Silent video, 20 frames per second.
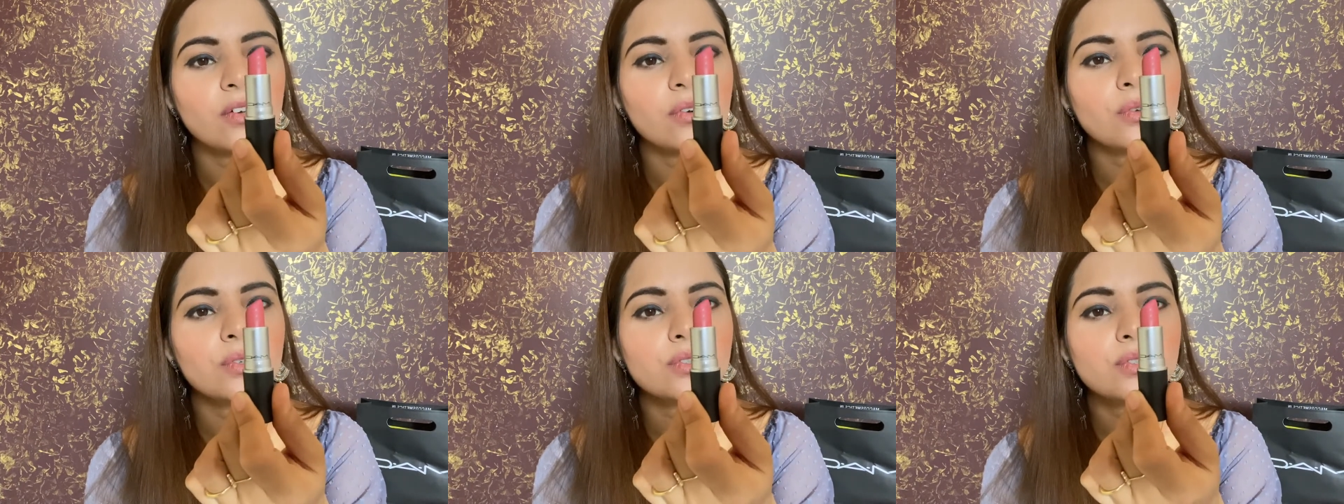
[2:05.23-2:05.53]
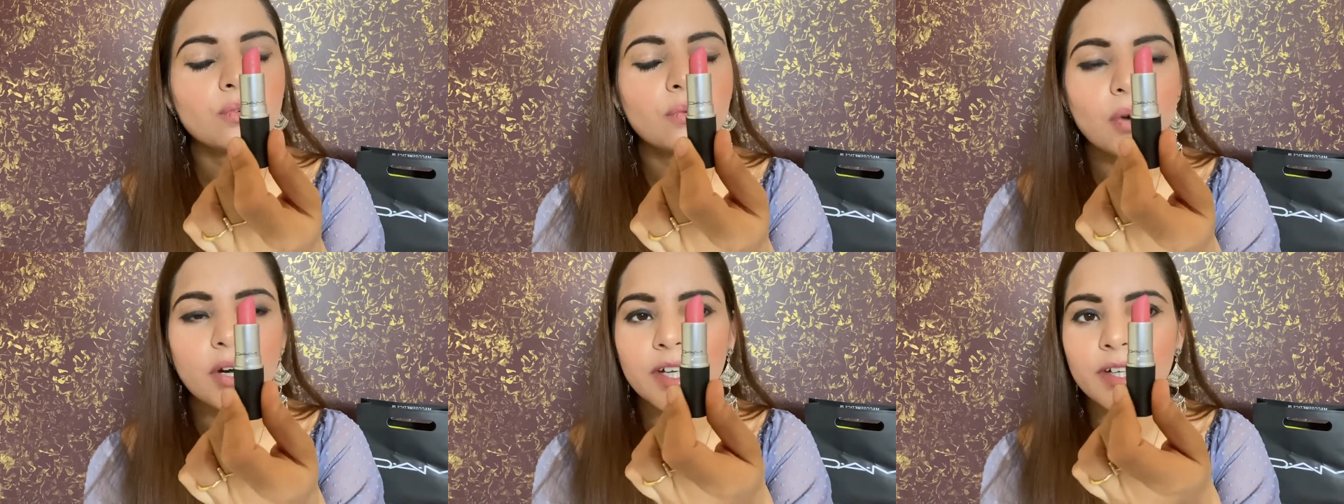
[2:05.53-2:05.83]

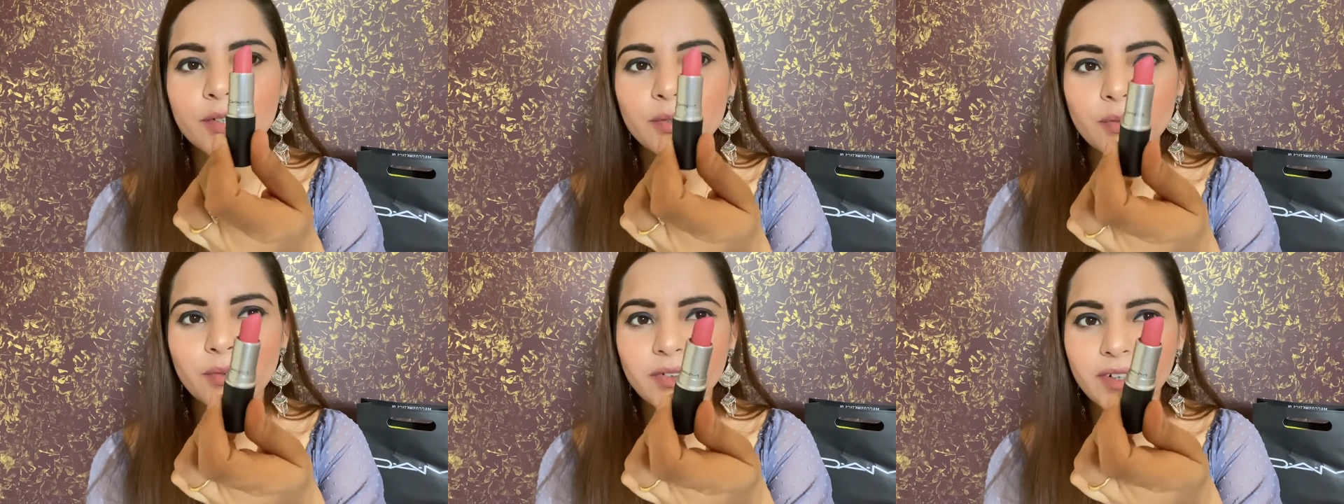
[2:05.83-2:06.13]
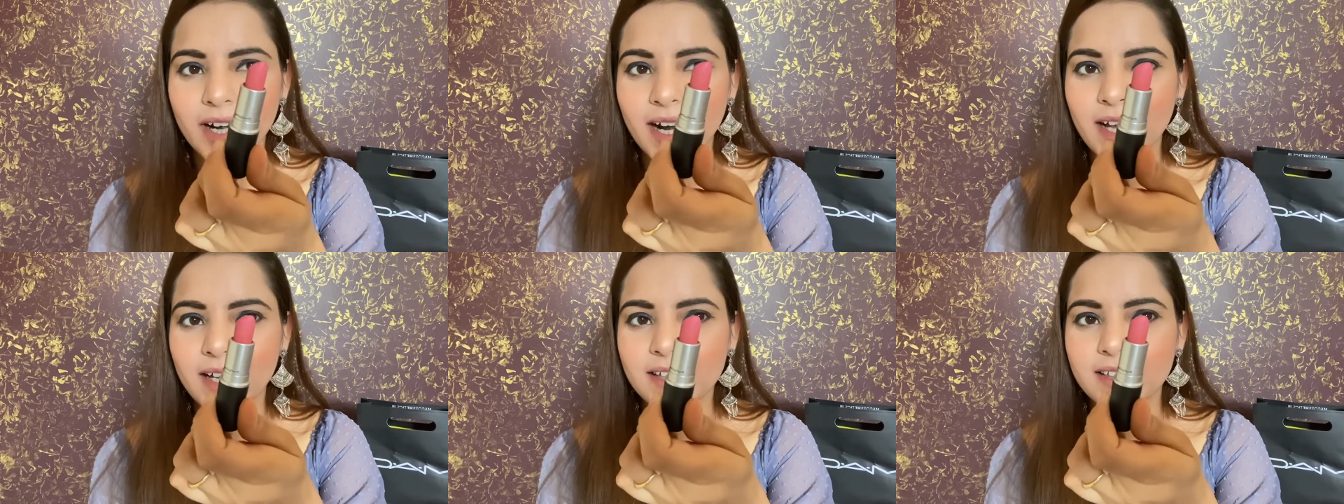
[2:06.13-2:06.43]
also wanted to
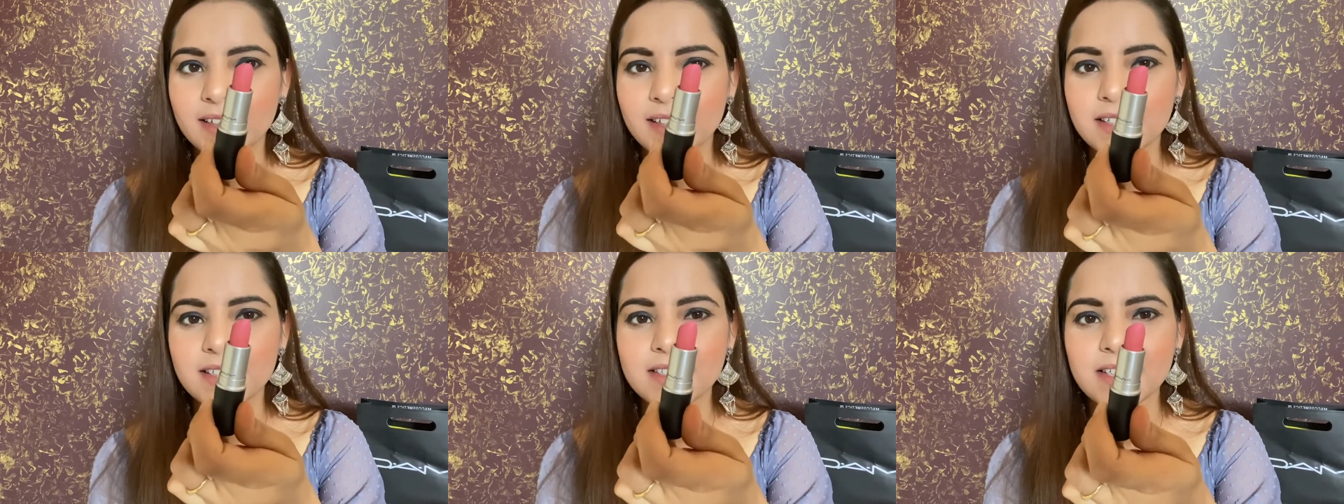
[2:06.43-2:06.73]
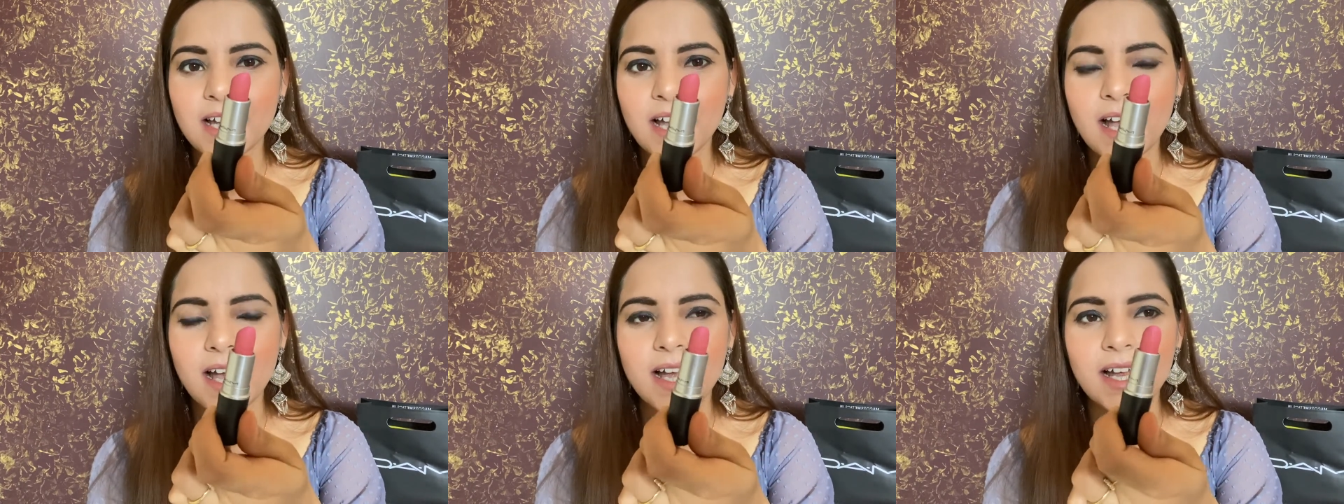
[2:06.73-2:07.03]
try this,
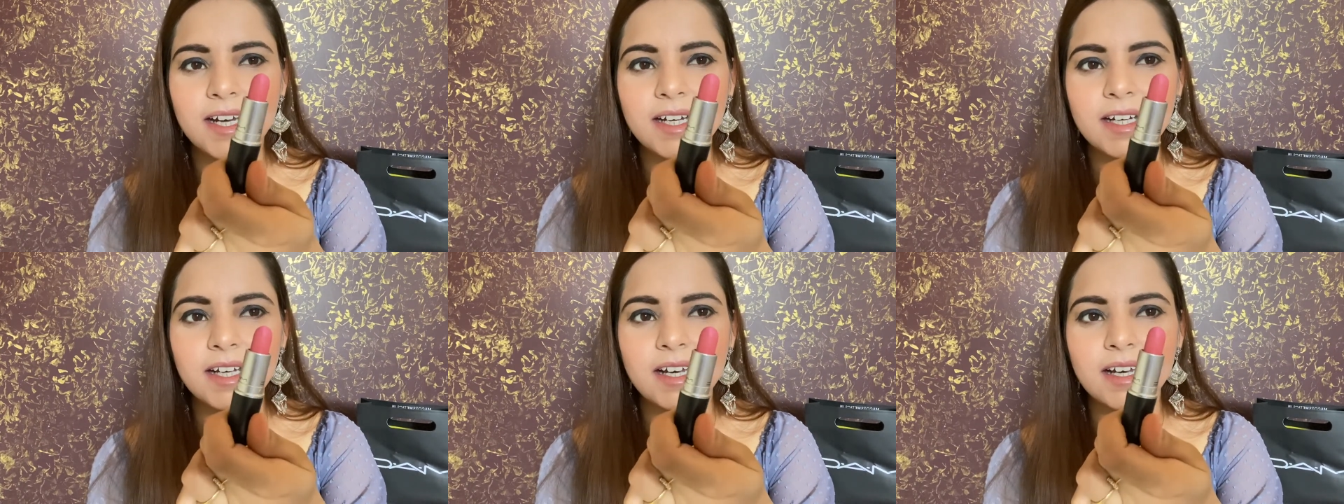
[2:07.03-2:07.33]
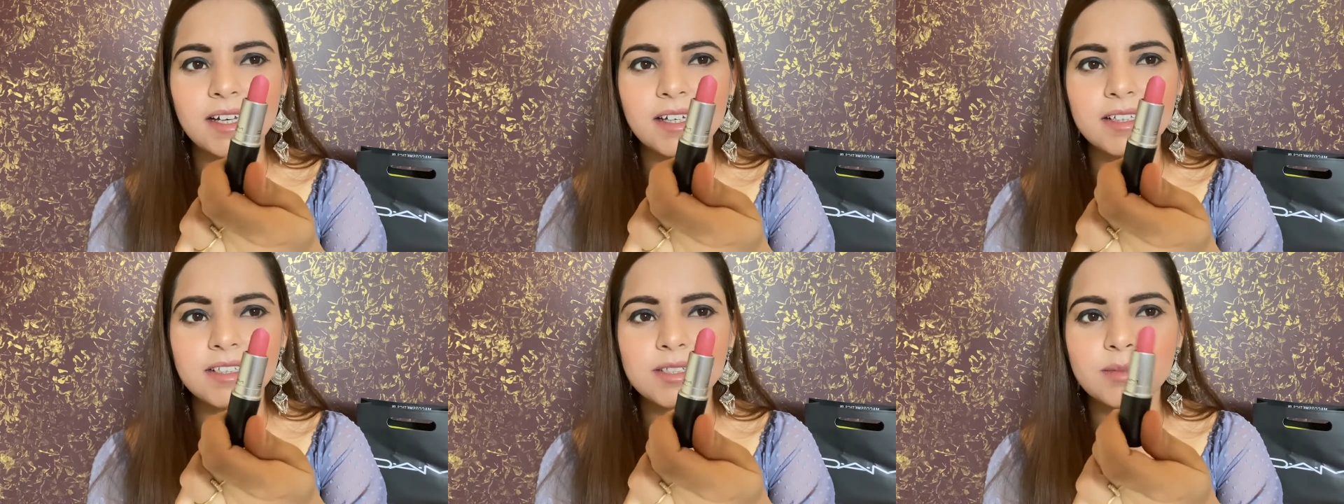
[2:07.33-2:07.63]
and
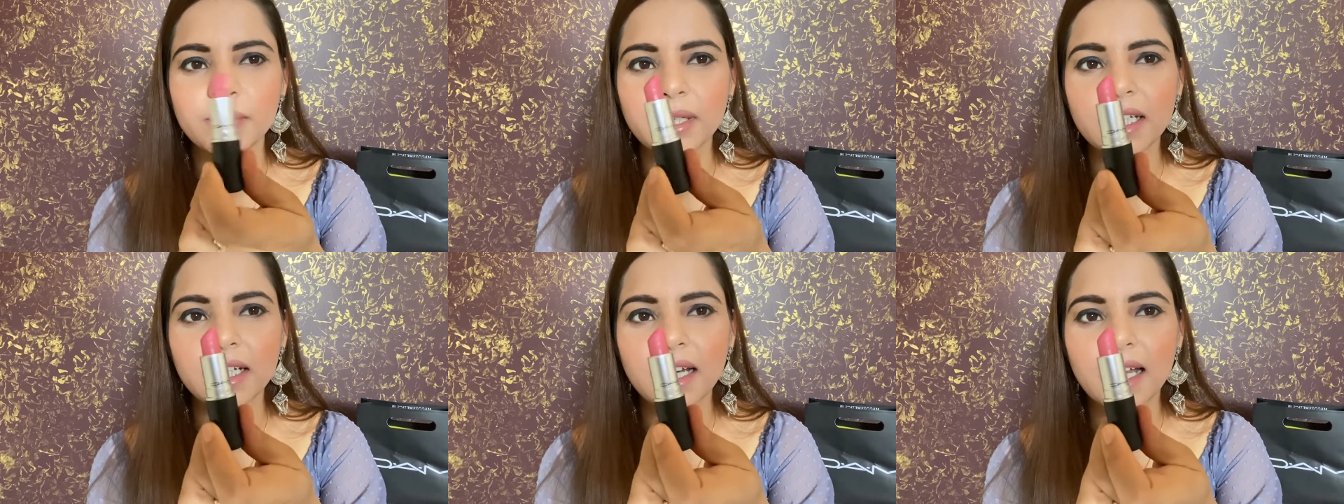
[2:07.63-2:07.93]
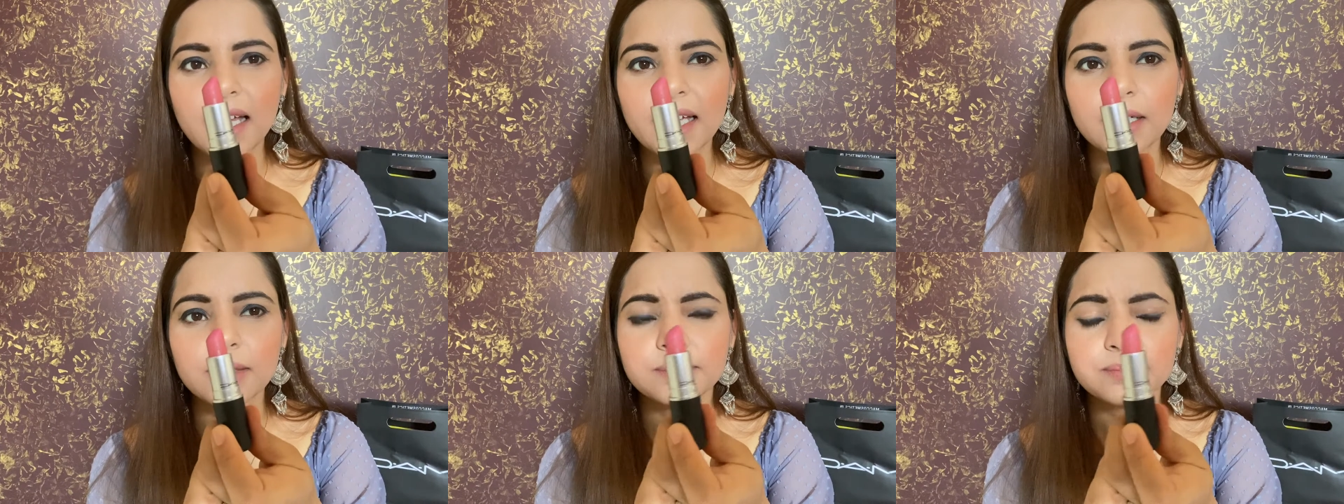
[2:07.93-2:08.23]
it's been
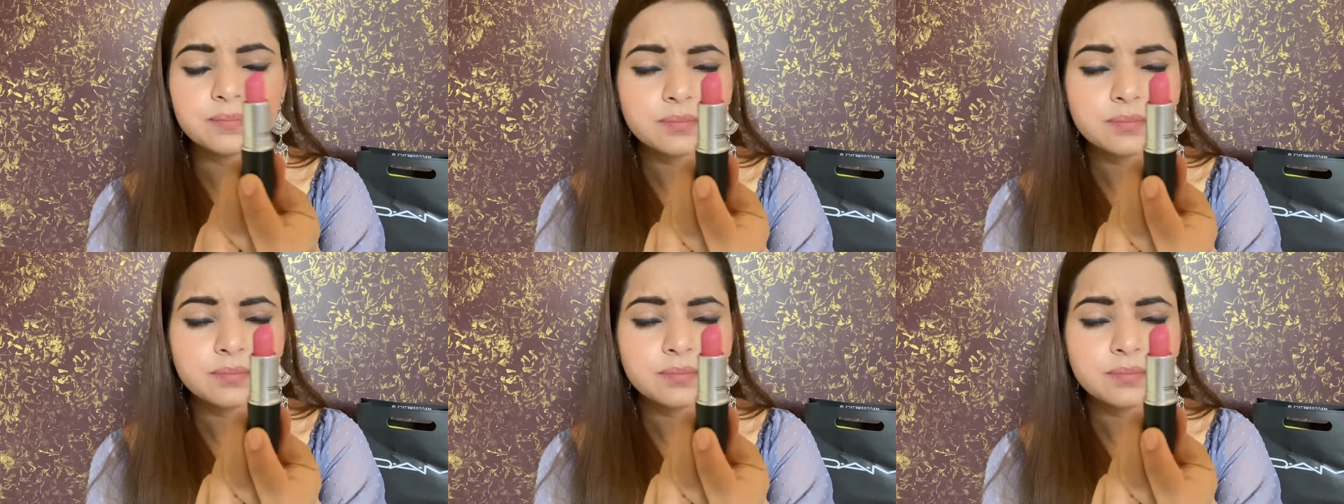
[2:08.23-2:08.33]
like